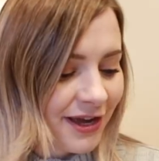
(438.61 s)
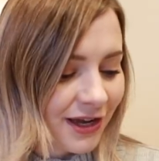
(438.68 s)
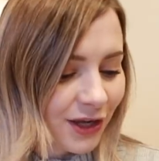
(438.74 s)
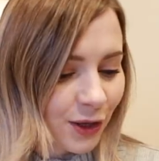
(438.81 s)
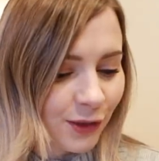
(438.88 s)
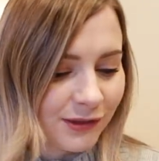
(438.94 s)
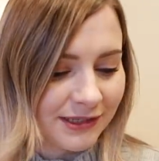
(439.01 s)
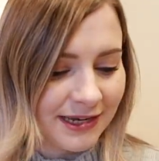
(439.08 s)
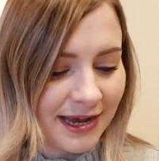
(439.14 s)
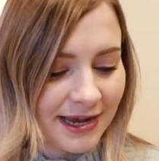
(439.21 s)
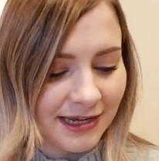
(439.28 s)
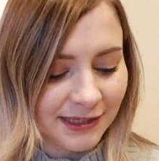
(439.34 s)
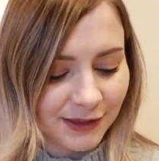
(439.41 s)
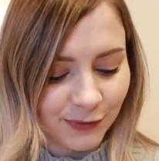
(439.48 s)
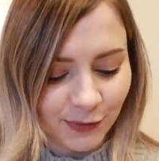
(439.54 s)
Goes
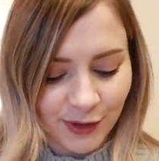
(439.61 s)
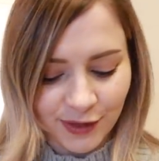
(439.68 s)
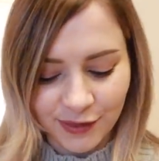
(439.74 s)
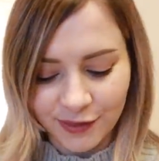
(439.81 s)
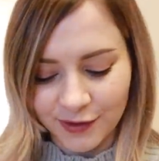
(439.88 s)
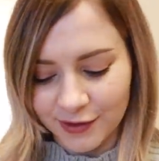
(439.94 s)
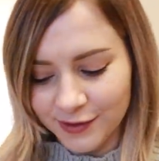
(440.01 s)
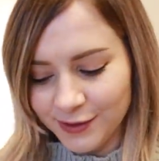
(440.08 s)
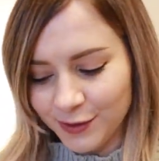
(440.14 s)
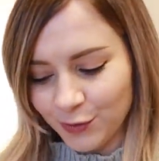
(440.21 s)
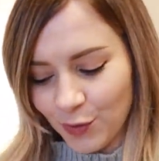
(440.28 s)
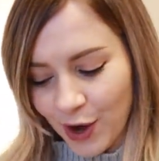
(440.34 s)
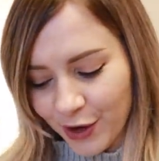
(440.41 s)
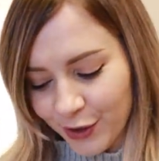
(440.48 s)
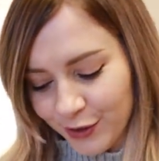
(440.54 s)
nice with the
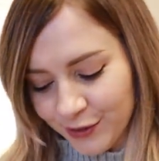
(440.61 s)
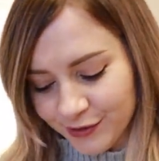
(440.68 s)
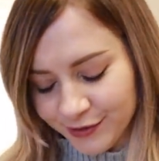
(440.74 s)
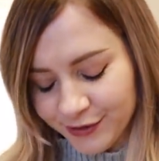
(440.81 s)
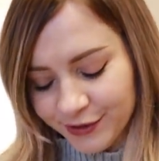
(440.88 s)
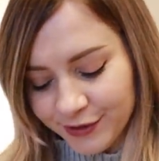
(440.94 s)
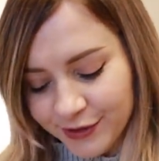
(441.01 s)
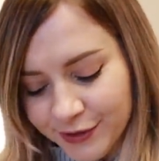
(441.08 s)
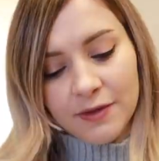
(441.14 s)
sweaters.